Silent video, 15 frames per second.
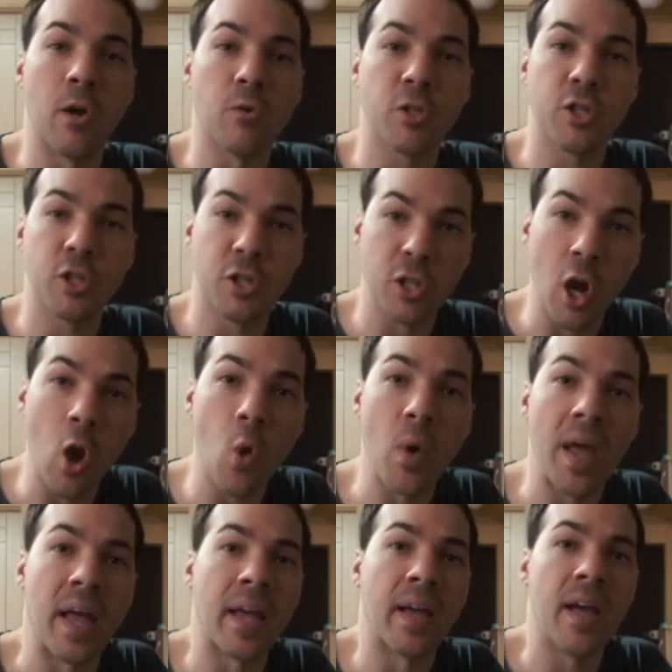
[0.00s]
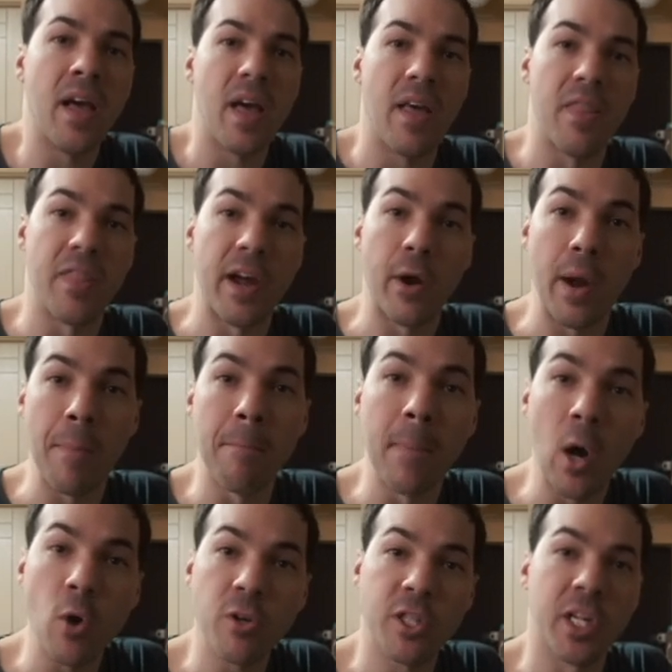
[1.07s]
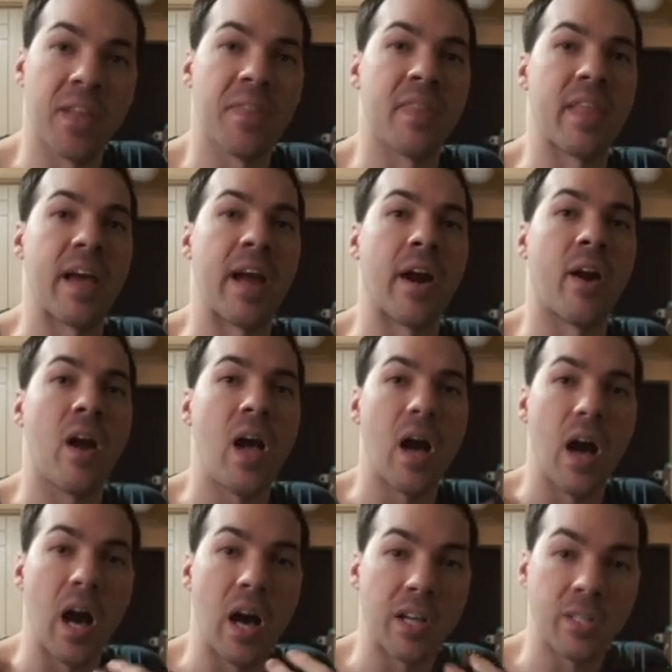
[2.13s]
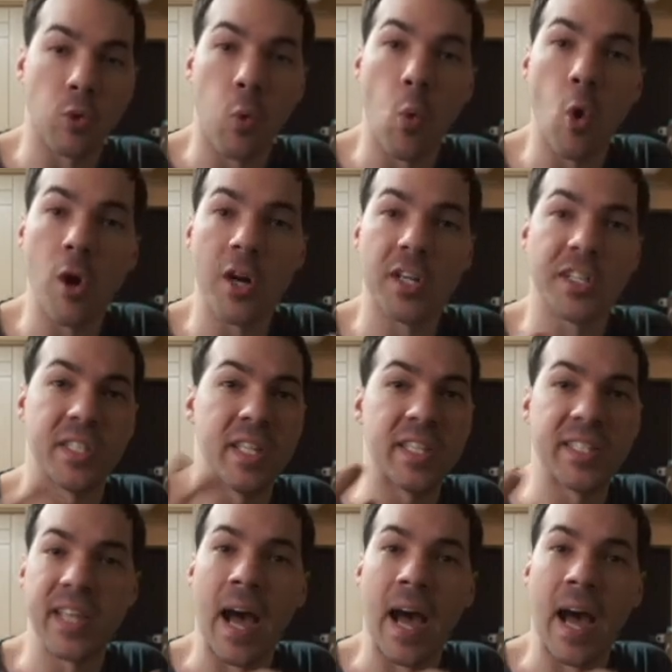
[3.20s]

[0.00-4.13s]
showing their emotion there towards this